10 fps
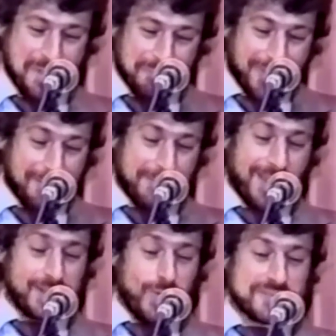but
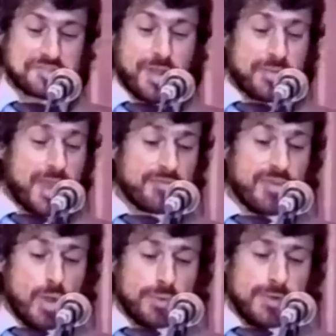I lost on that
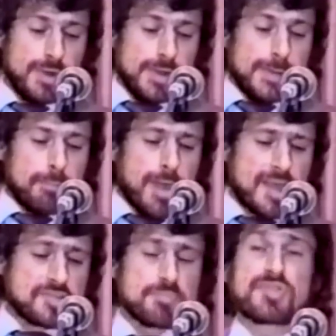vote.
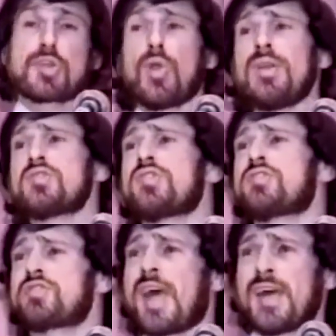As absurd as
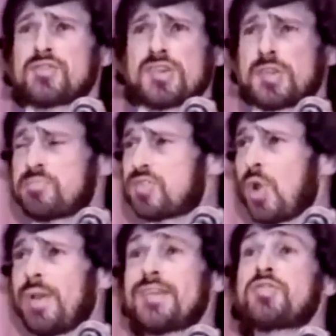it sounds, as
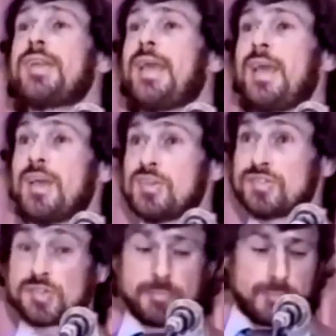absurd as it
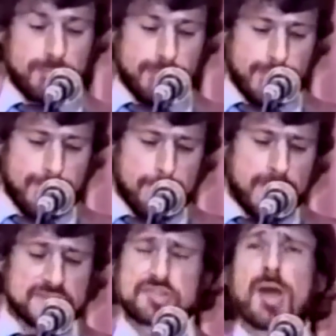is,
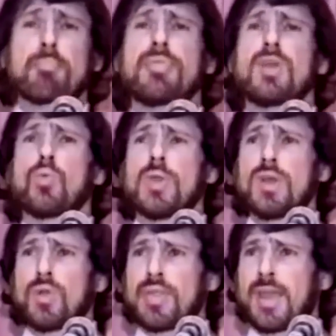there's something
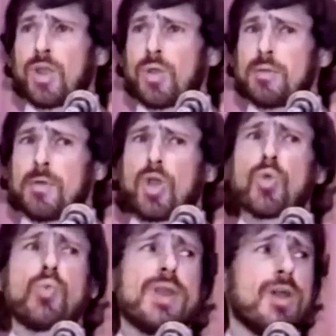real there a
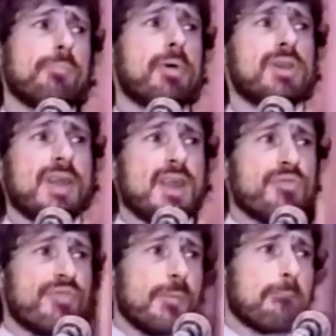real
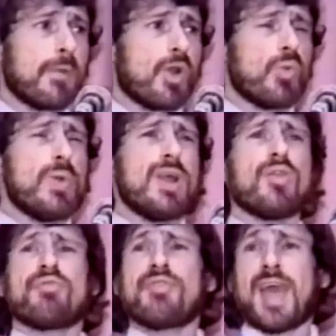belief, a
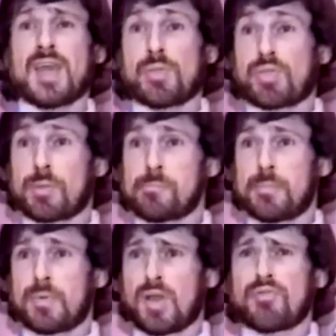real faith,
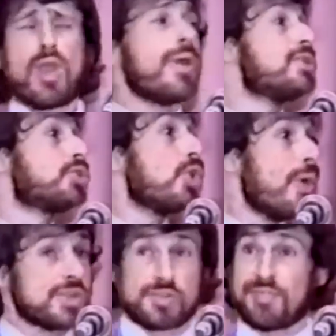a very
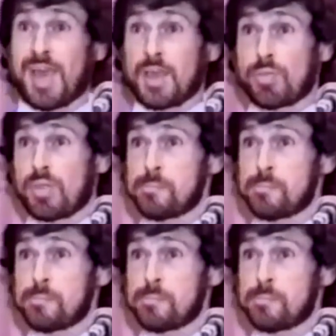Jewish faith